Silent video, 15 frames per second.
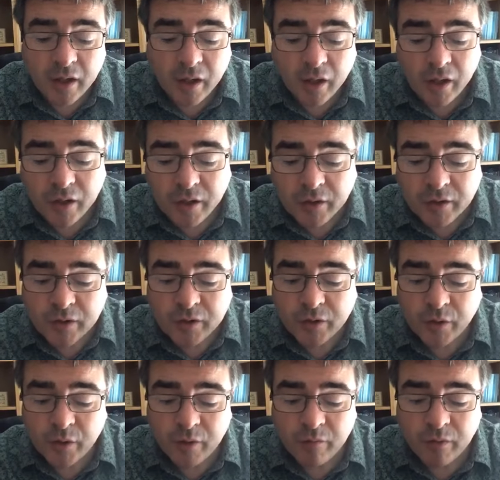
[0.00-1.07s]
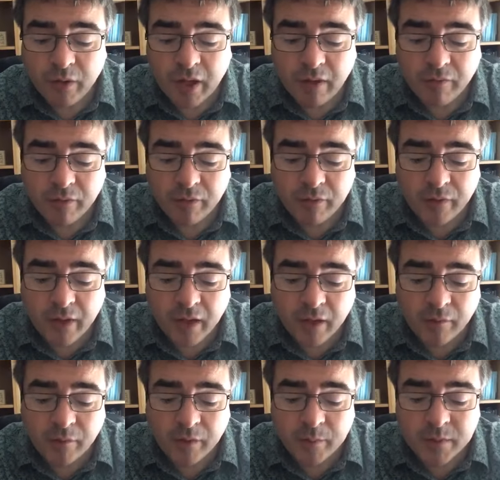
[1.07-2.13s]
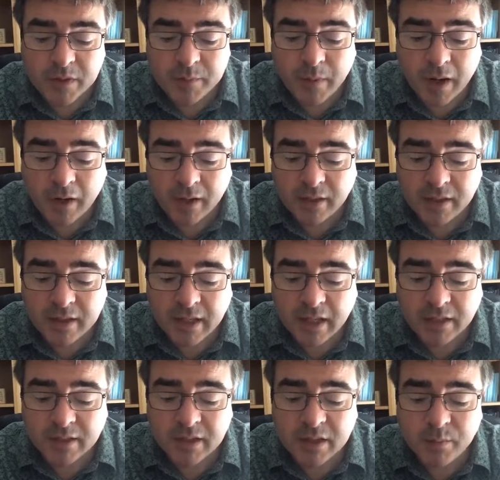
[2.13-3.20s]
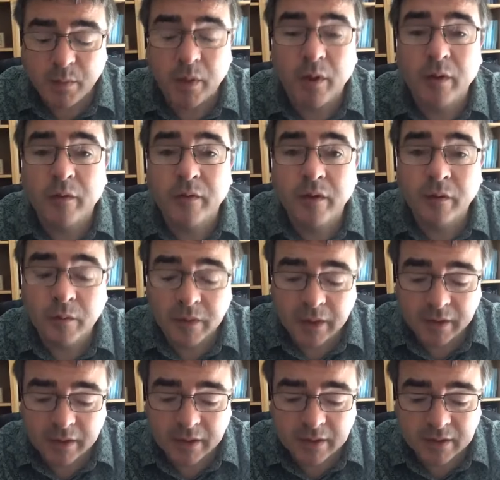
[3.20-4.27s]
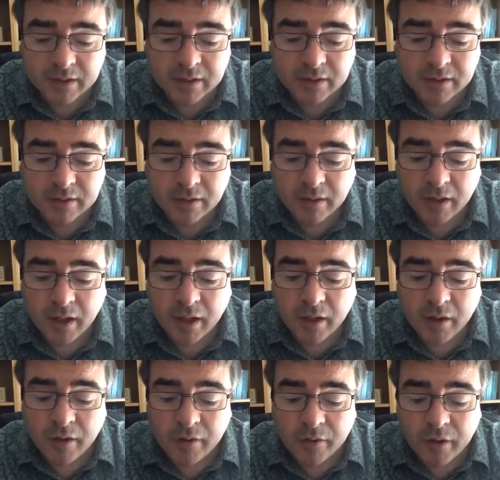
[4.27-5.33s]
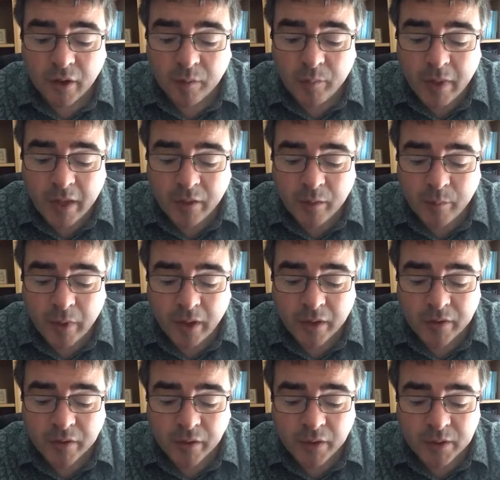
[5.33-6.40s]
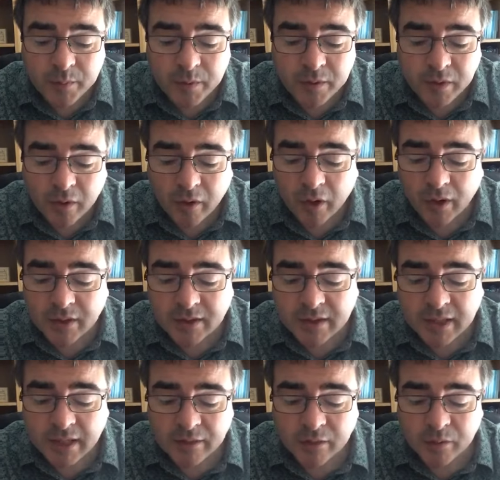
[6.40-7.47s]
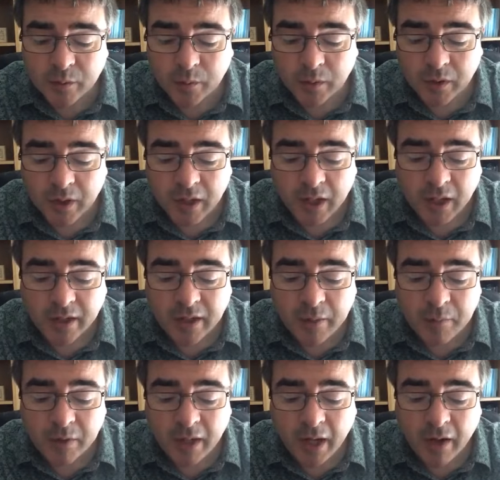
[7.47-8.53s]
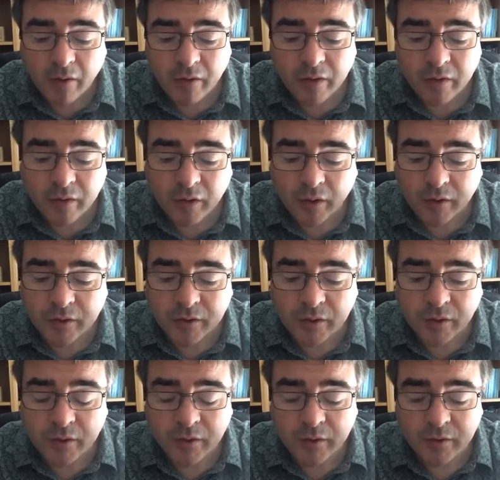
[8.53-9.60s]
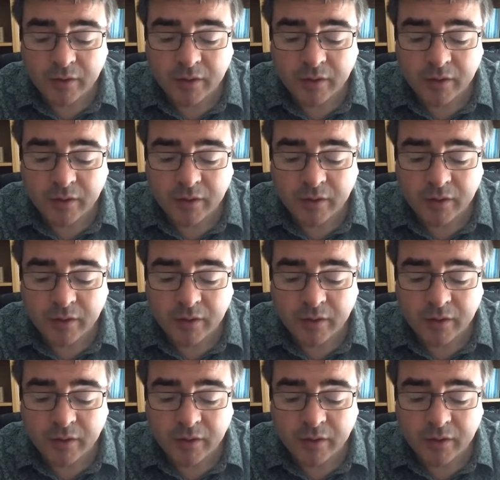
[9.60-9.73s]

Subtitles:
how could the two of you even think of conspiring to test the spirit of the Lord like this? The young men who buried your husband are outside the door and they will carry you out too.